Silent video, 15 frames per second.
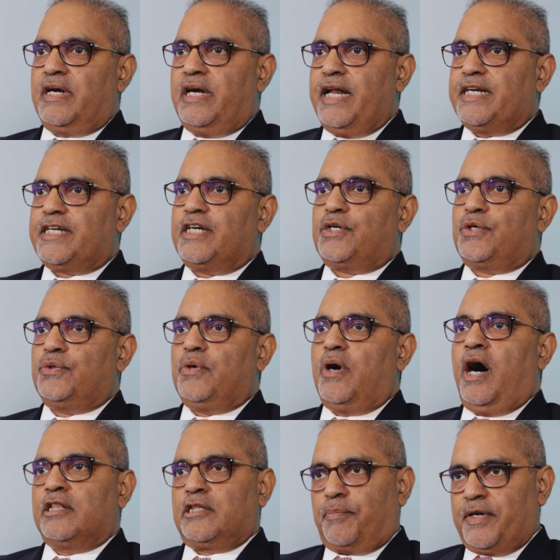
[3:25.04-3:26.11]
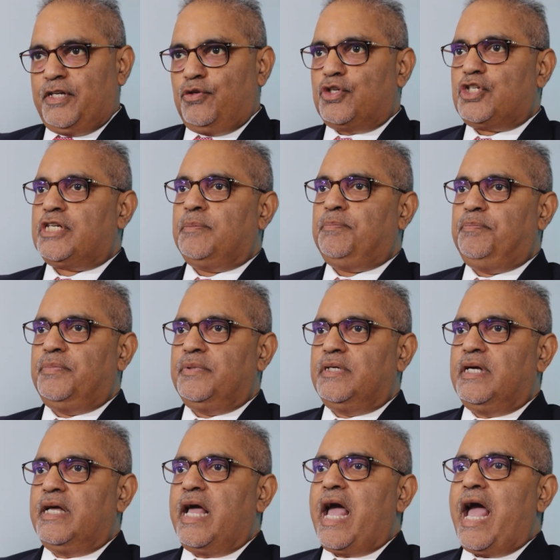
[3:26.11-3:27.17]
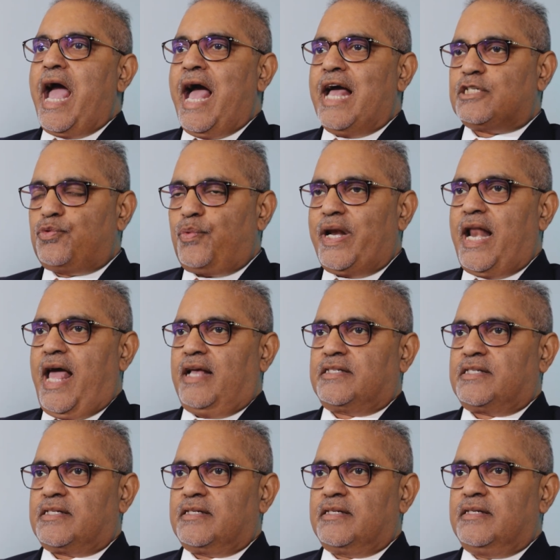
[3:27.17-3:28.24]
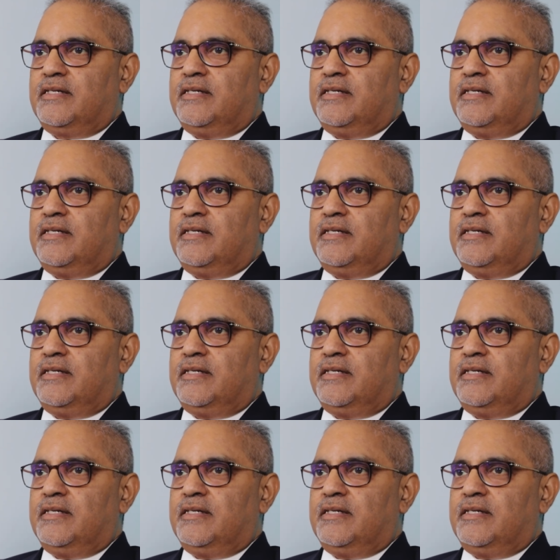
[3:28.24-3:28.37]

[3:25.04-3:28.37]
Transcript: related to entrepreneurship as well as